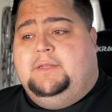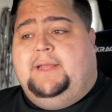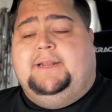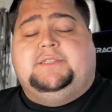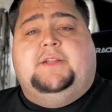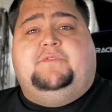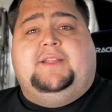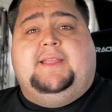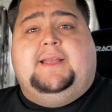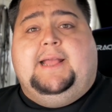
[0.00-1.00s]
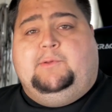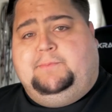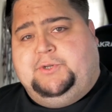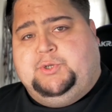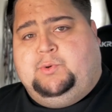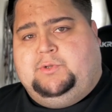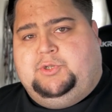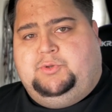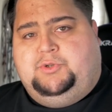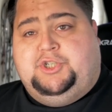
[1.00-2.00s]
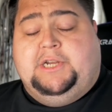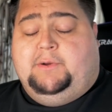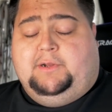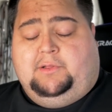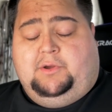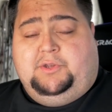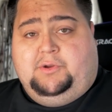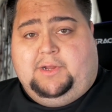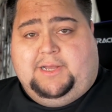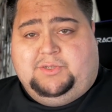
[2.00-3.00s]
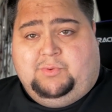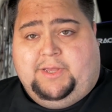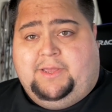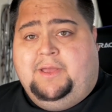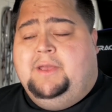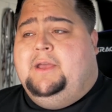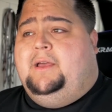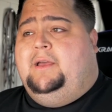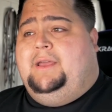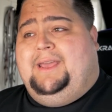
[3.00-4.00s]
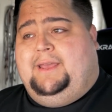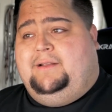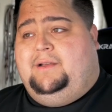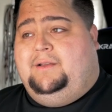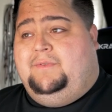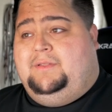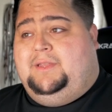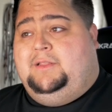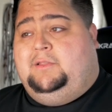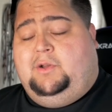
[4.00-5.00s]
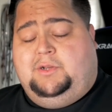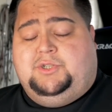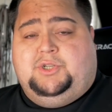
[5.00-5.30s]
any stuff like that, I will be sure to share it along your guys' way ahead of the launch.